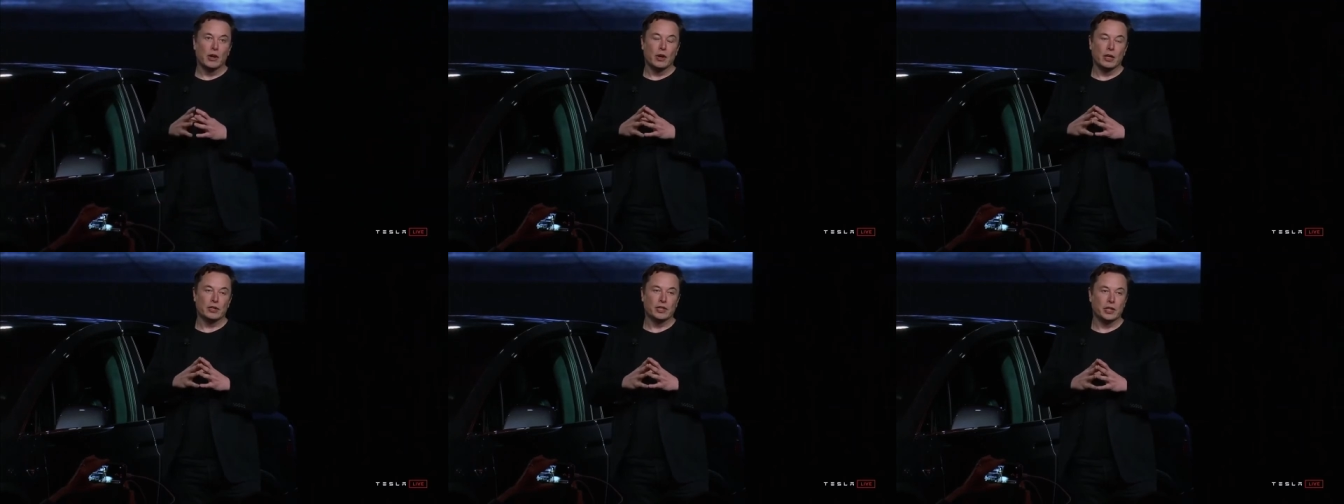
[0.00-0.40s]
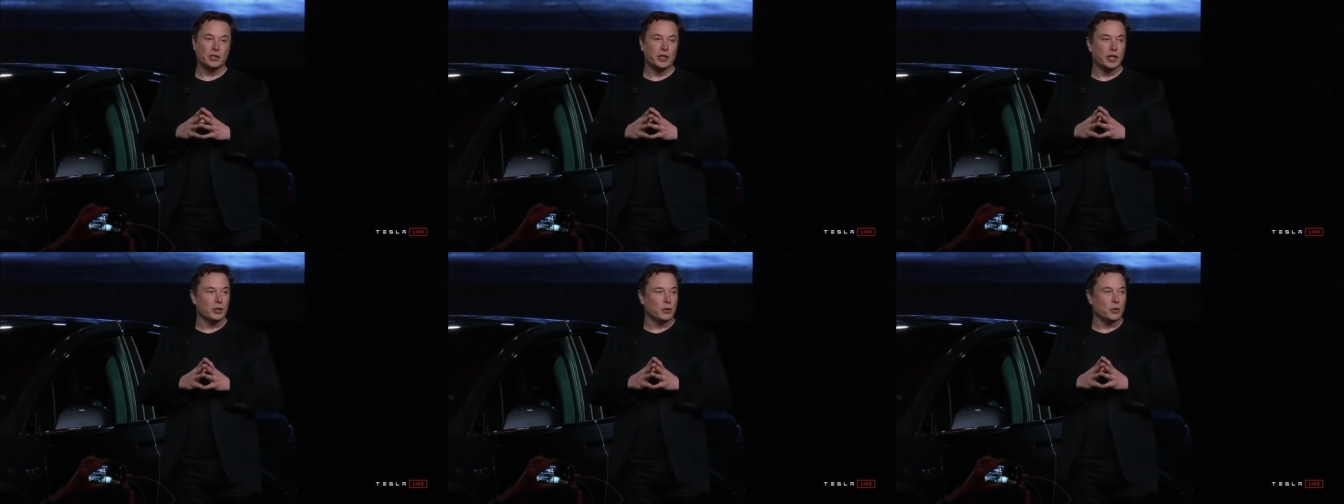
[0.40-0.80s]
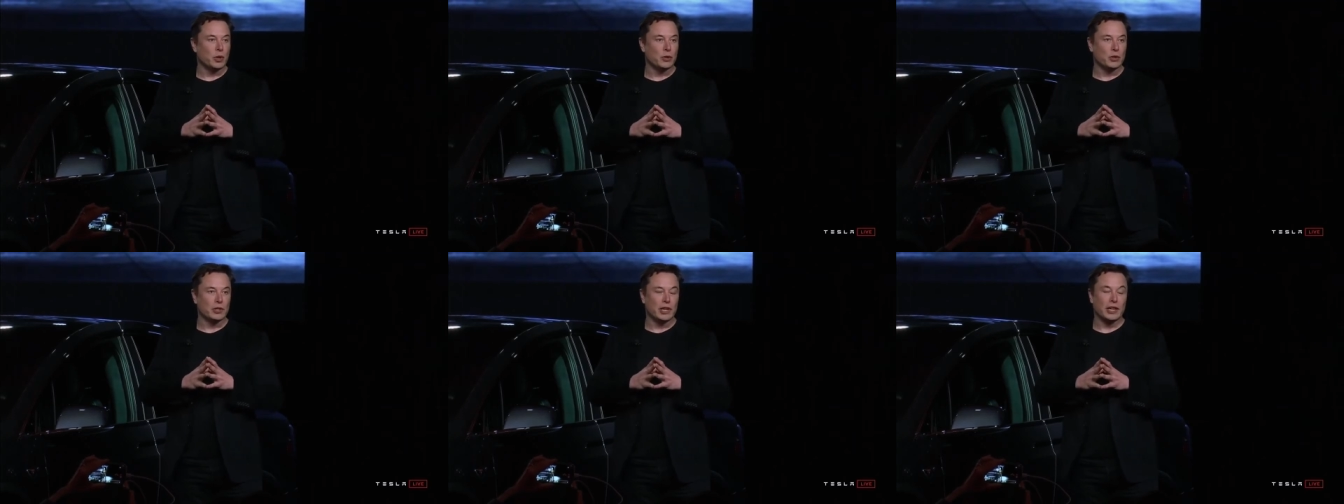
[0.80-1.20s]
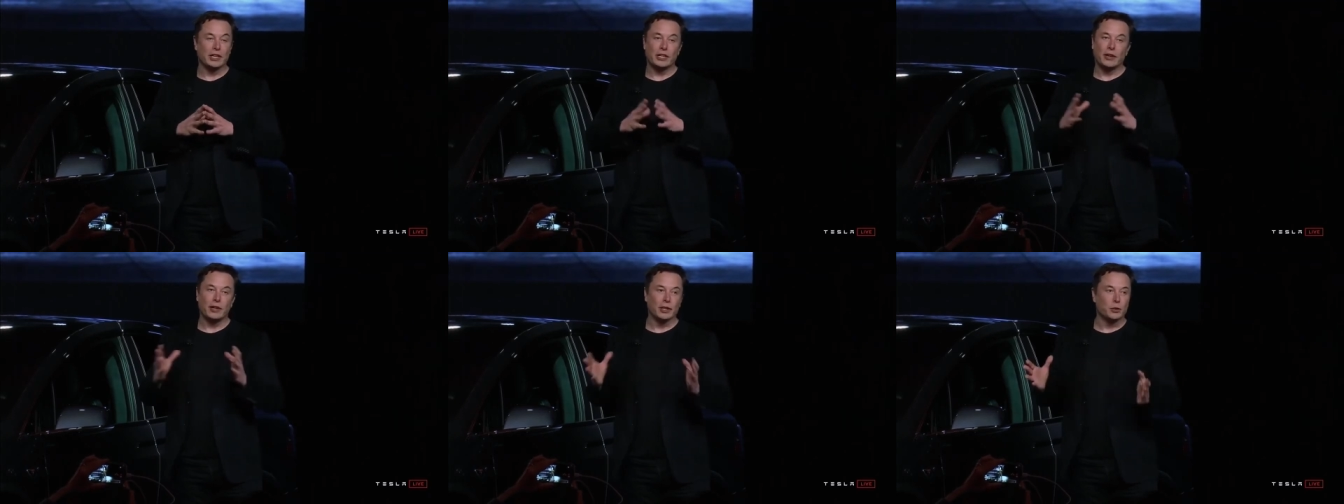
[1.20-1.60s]
essentially what looked like a
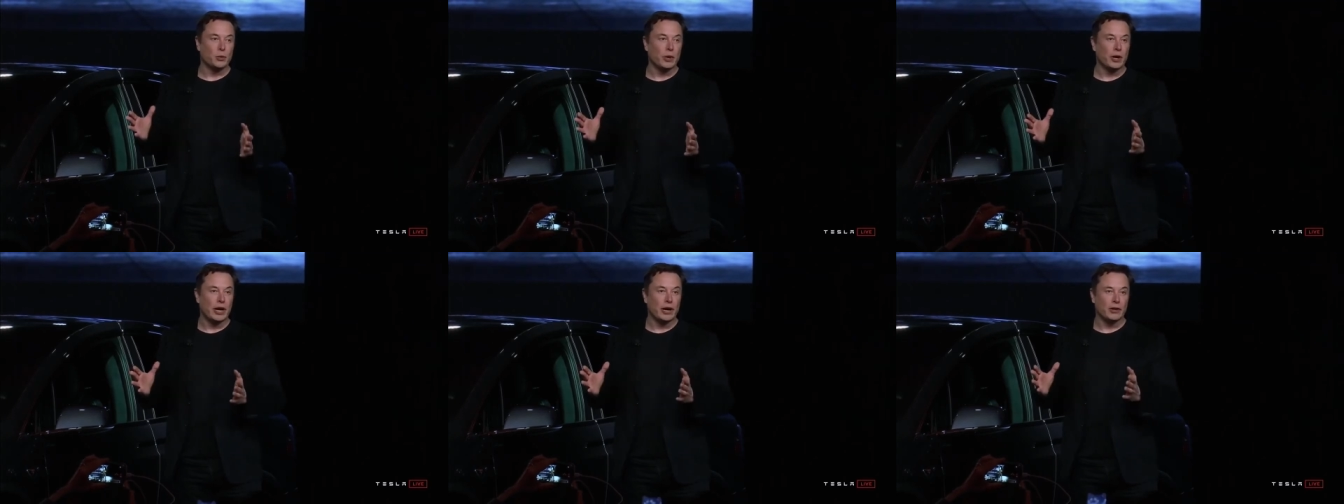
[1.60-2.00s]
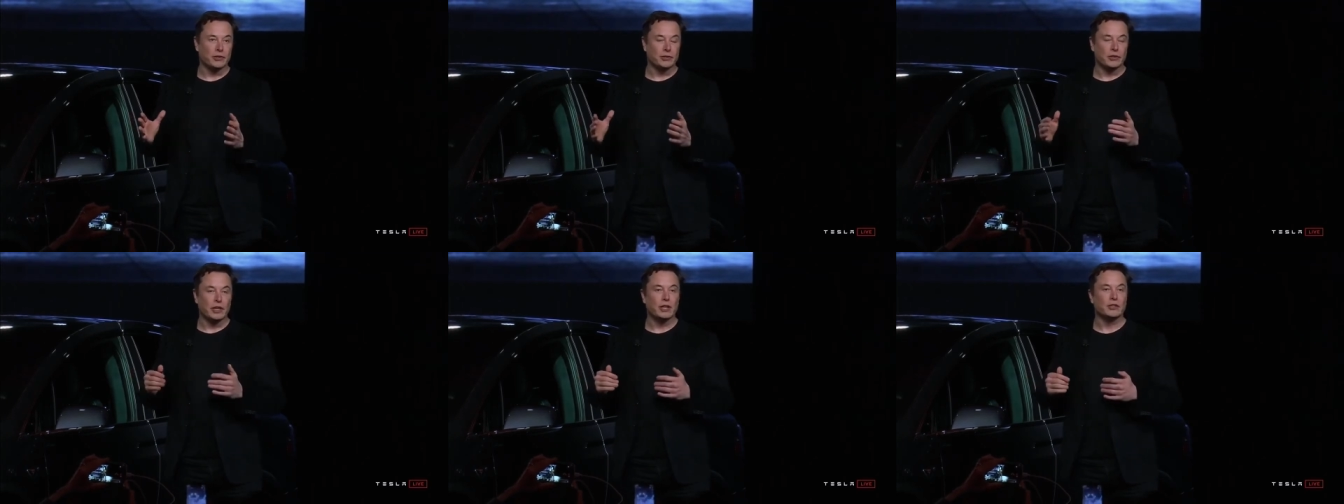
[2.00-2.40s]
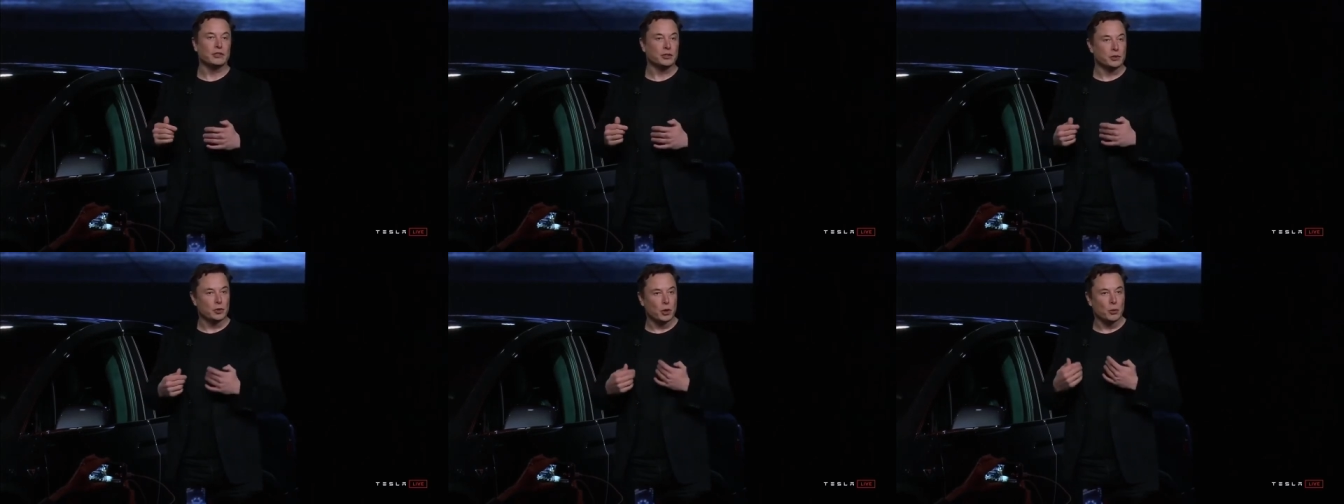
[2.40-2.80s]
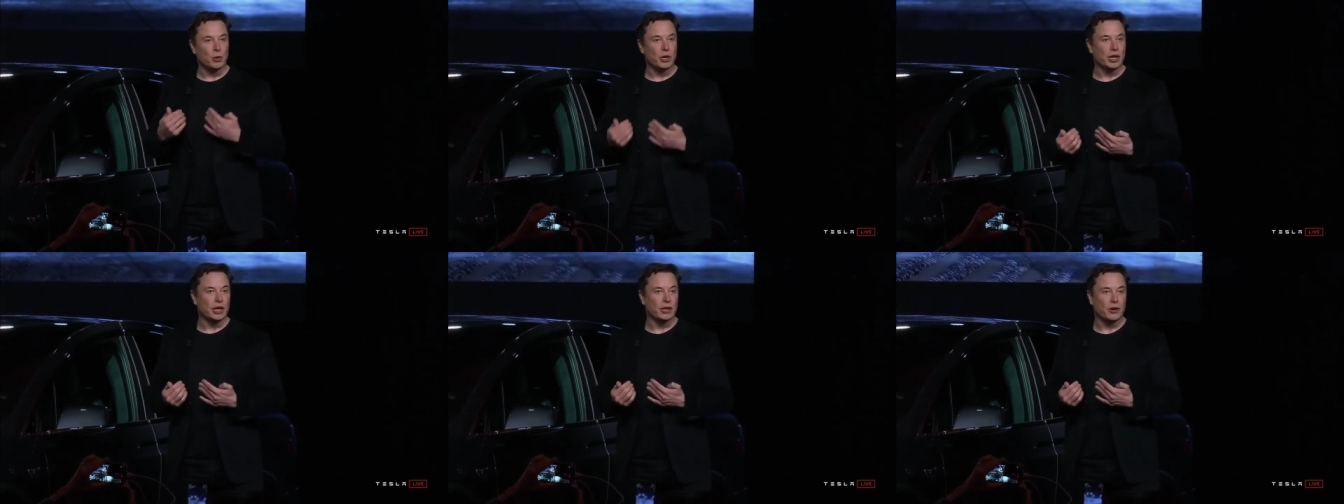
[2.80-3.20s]
derelict warehouse into a
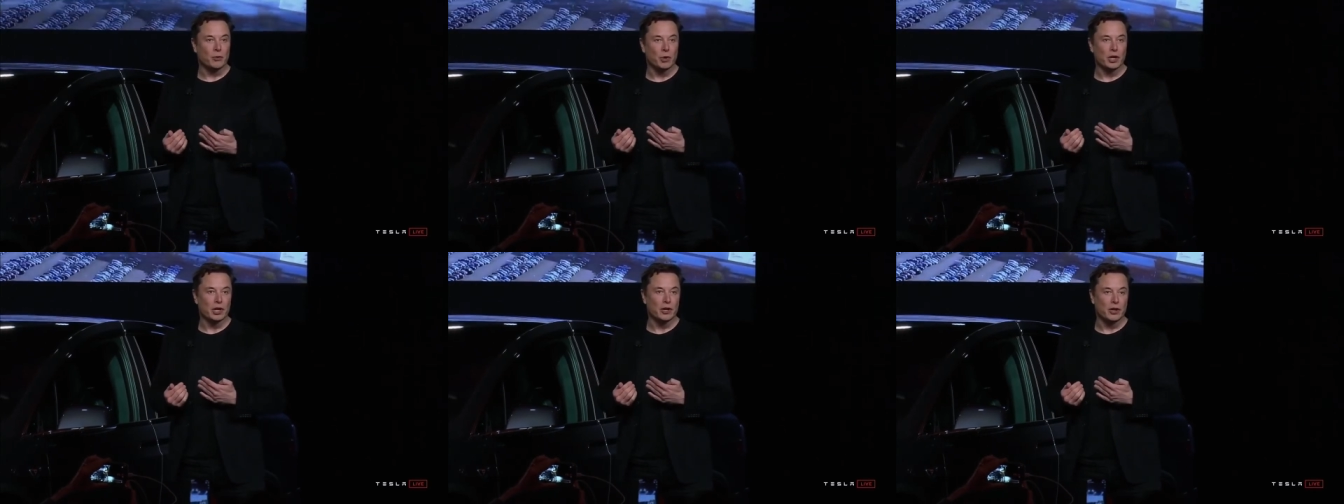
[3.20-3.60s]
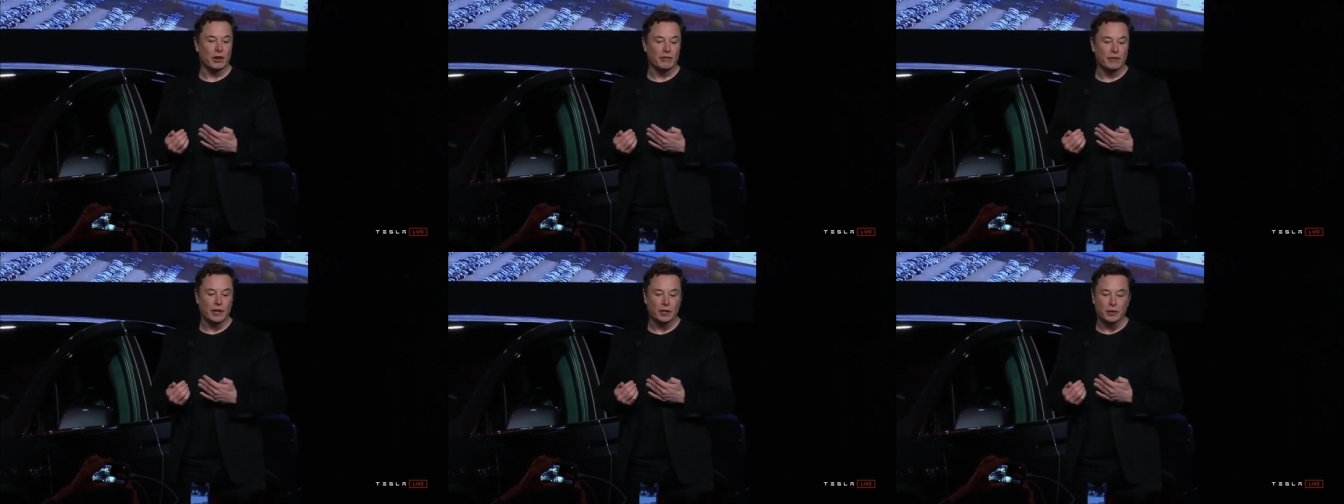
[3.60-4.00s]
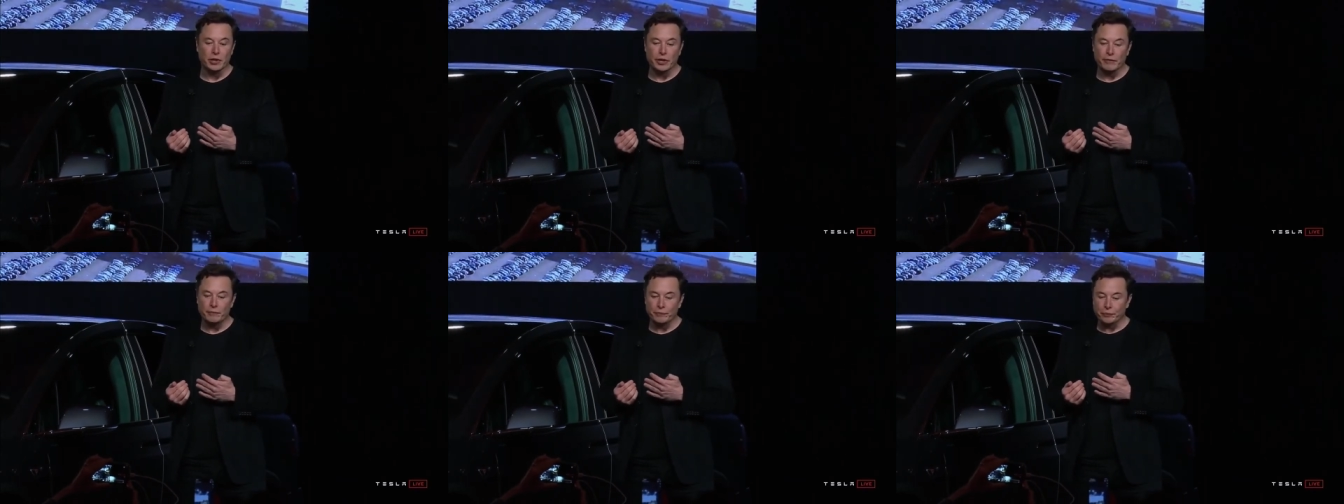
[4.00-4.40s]
working, working car factory.